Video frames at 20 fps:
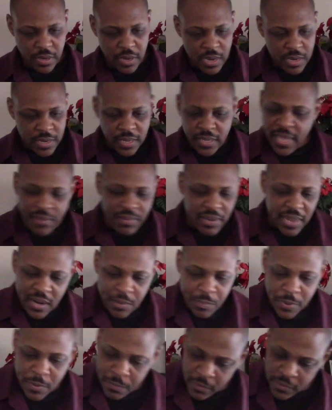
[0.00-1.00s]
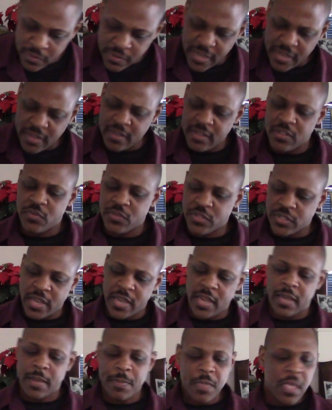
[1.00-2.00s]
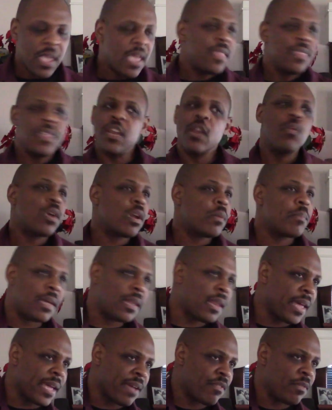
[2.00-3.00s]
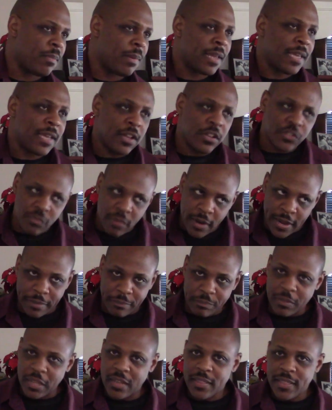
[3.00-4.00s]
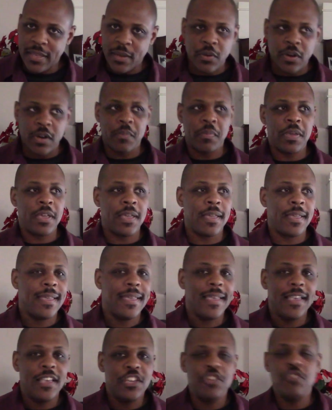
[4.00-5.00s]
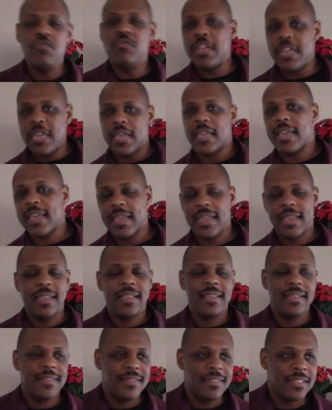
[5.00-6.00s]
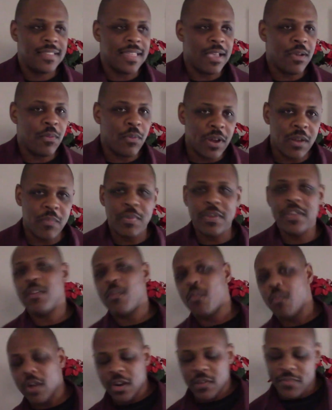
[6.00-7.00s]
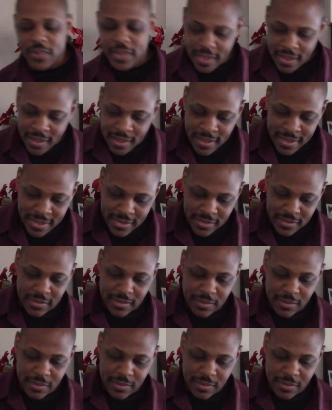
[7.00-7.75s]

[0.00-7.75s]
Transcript: Now you have a lot of people who say, who say they don't want to be like everybody else, right? They want to be unique. They want to be the one of a kind.